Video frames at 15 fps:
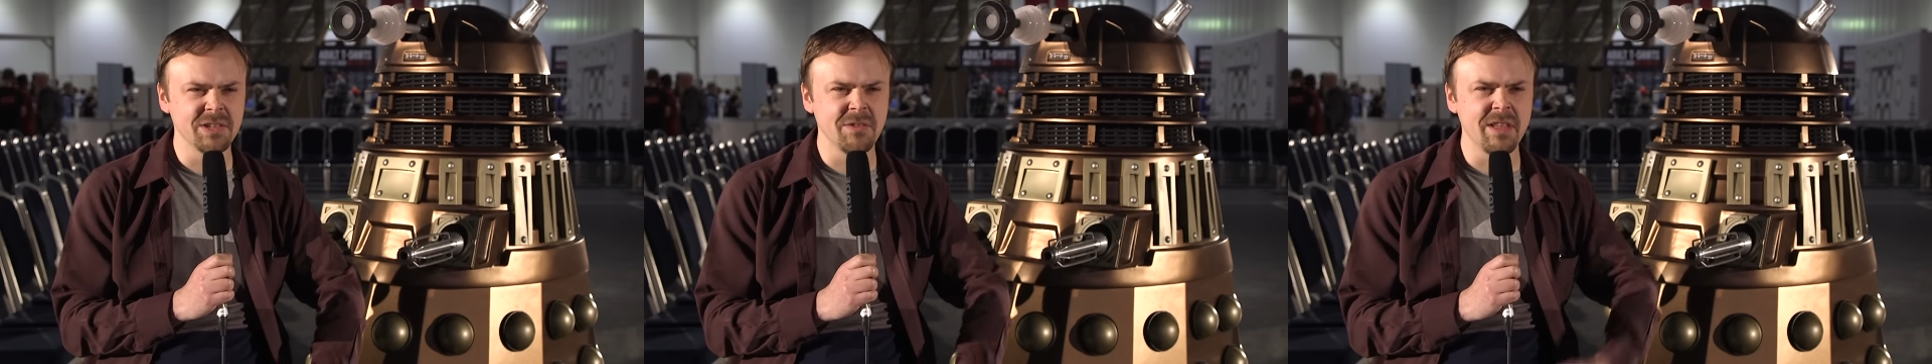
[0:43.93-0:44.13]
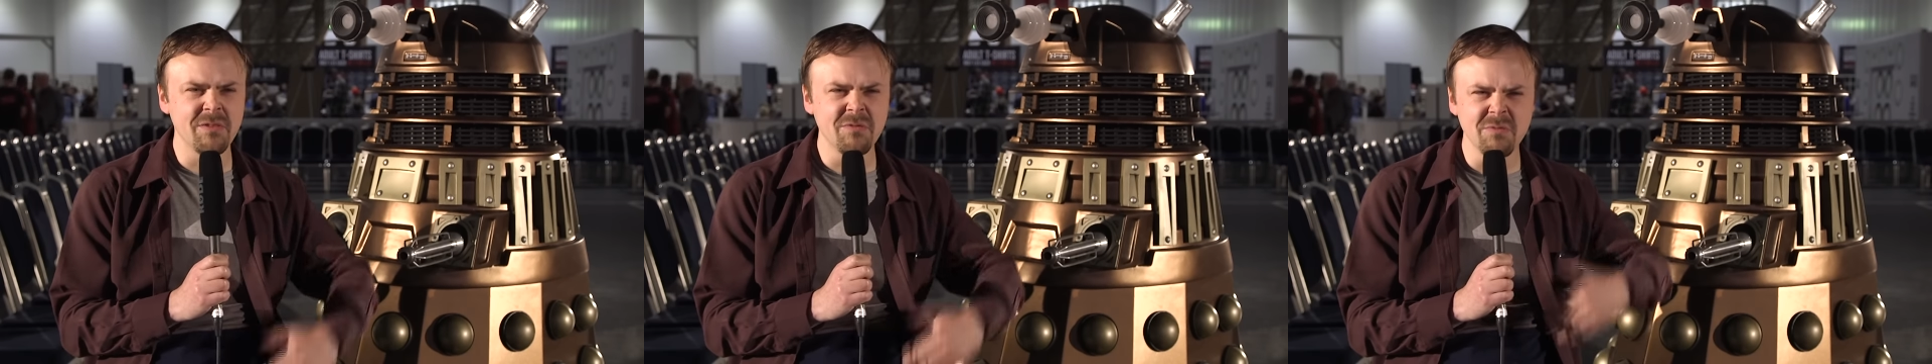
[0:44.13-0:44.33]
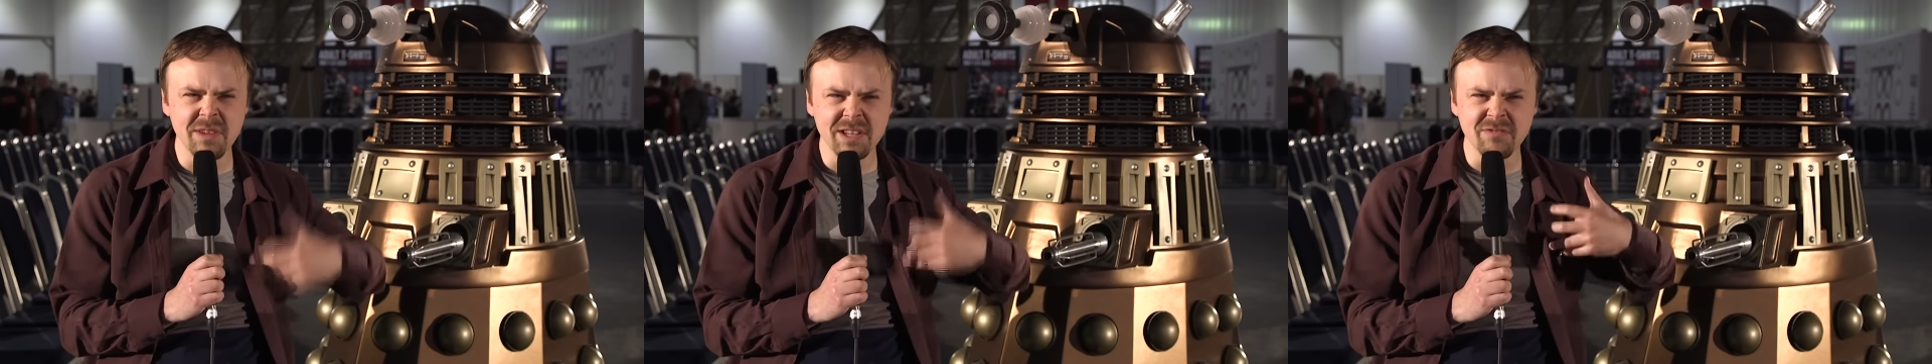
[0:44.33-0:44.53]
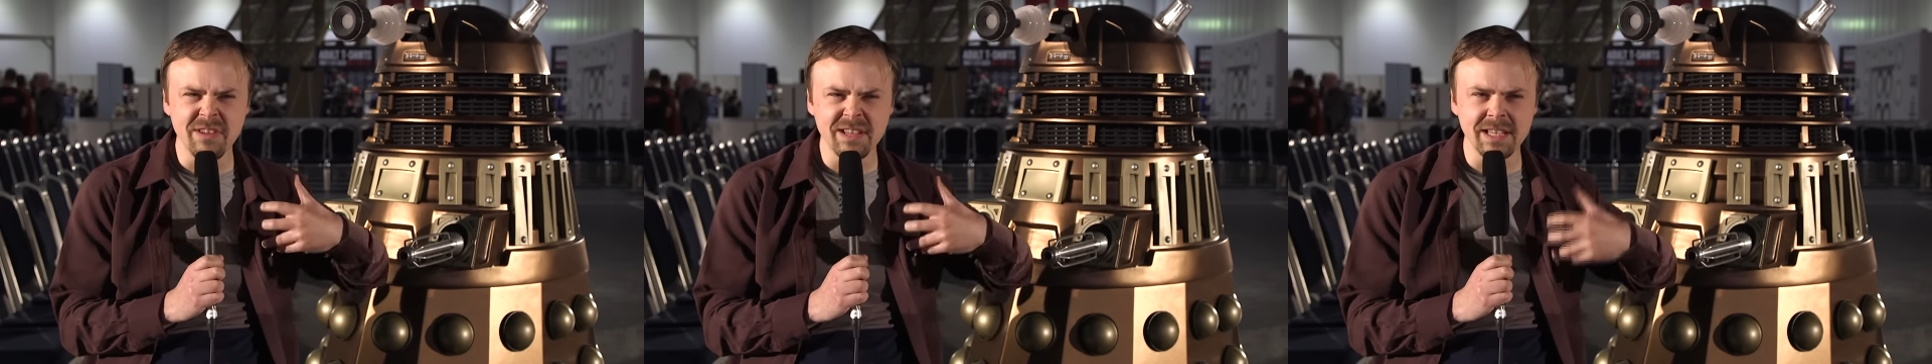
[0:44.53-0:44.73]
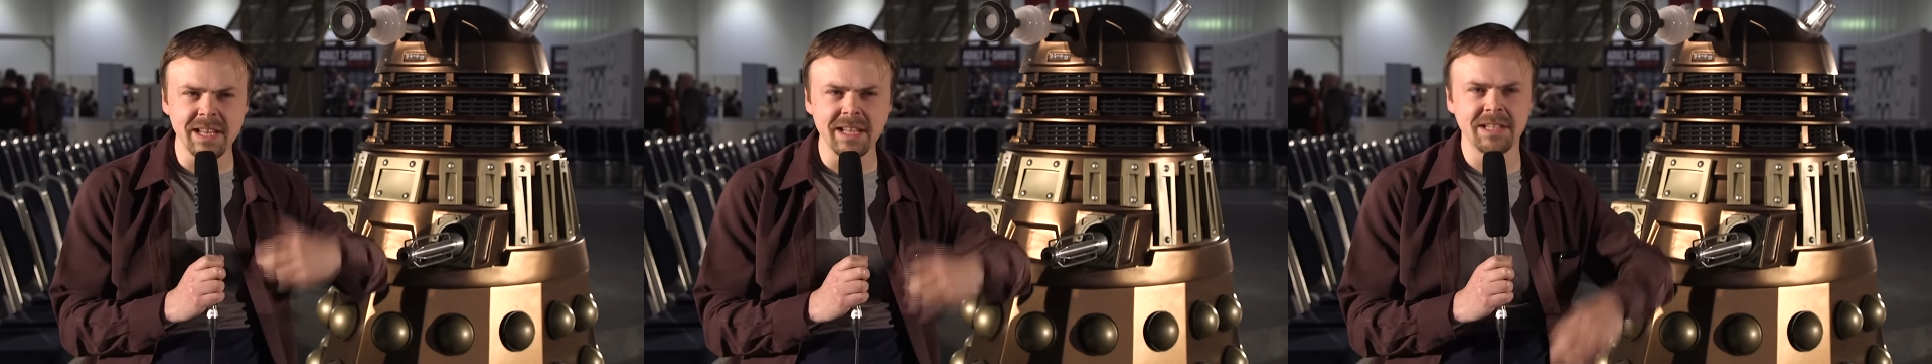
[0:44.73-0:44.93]
so that always
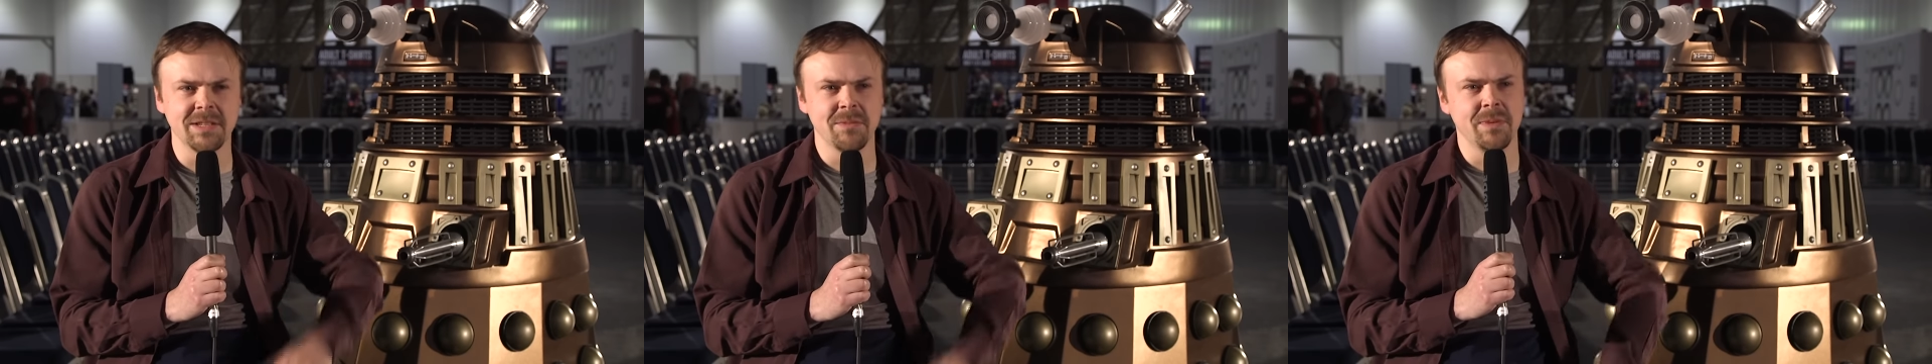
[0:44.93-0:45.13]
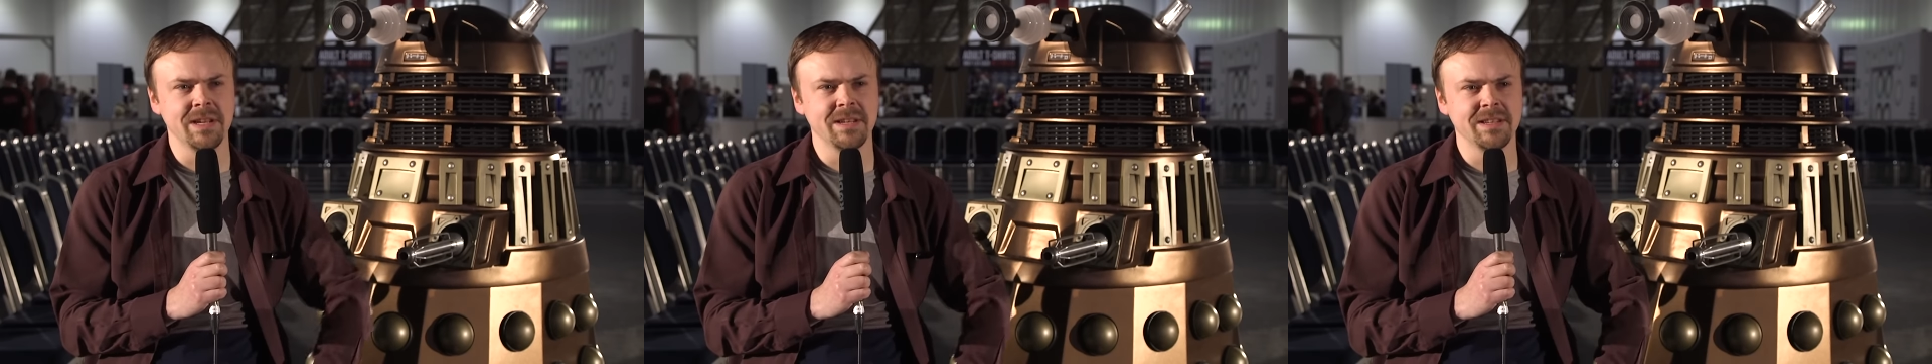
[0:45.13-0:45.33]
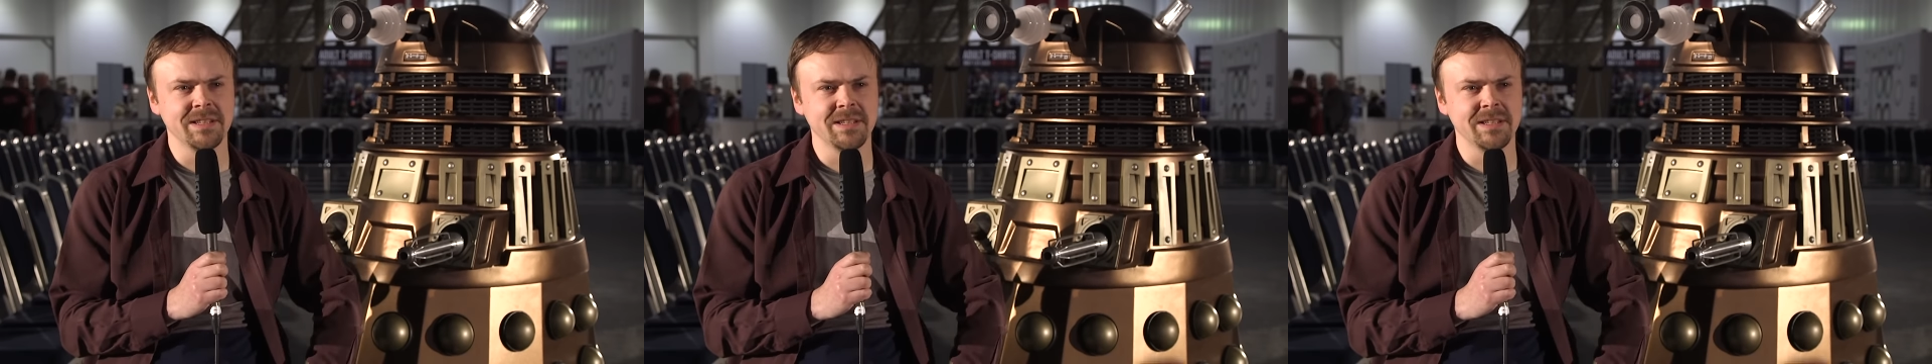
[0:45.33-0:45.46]
resonates a bit,